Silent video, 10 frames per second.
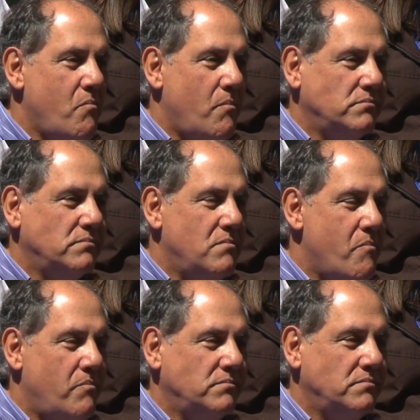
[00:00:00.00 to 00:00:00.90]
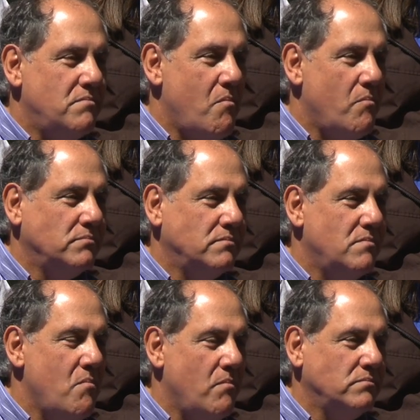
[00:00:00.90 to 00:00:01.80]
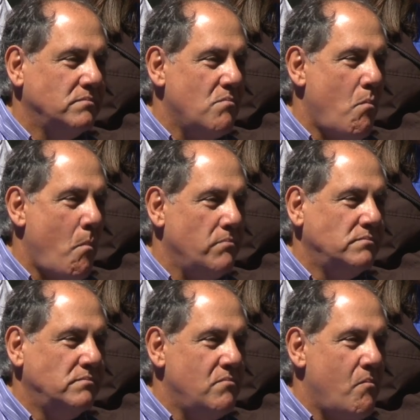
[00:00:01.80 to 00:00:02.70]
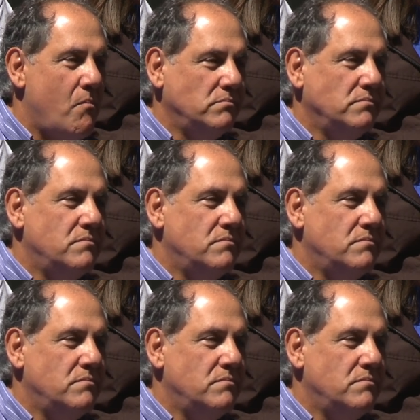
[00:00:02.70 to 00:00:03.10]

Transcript: words or invent words or take Indian terms